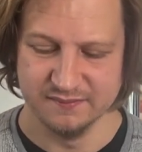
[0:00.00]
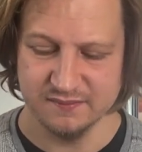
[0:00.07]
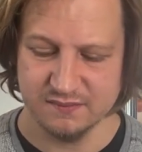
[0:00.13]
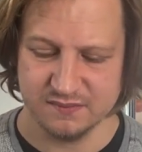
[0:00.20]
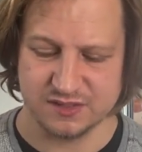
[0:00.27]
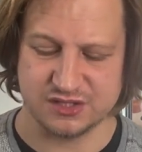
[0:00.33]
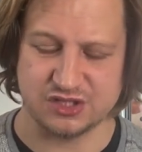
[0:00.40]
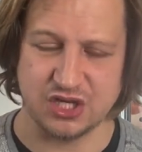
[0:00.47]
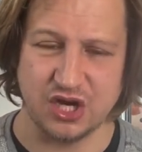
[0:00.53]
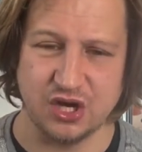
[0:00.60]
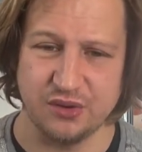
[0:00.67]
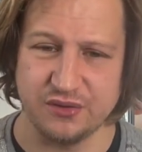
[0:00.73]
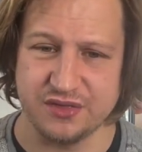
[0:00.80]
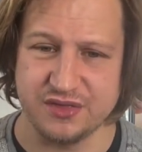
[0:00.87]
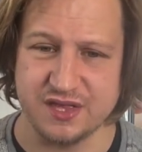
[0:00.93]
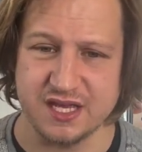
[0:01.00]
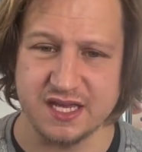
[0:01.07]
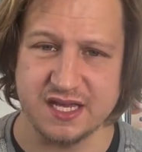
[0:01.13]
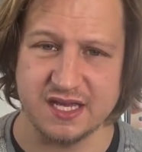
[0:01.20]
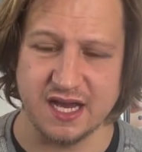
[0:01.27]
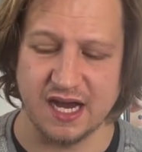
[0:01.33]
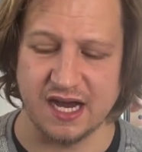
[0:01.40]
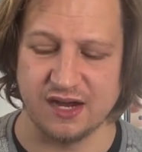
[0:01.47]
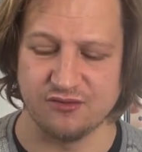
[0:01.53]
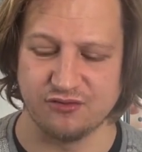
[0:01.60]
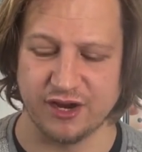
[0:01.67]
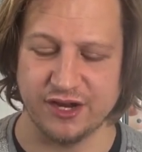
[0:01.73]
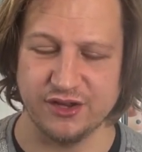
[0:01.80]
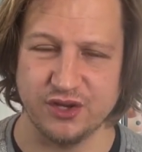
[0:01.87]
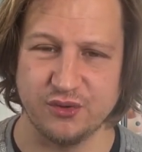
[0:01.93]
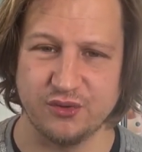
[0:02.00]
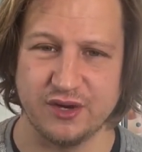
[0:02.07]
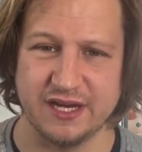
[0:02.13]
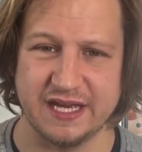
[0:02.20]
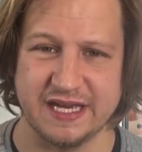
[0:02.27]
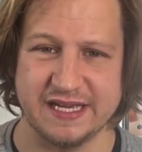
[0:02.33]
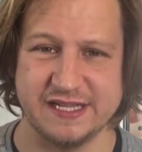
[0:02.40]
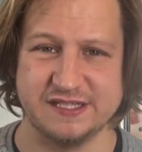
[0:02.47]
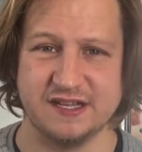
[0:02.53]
So the uh, regular one is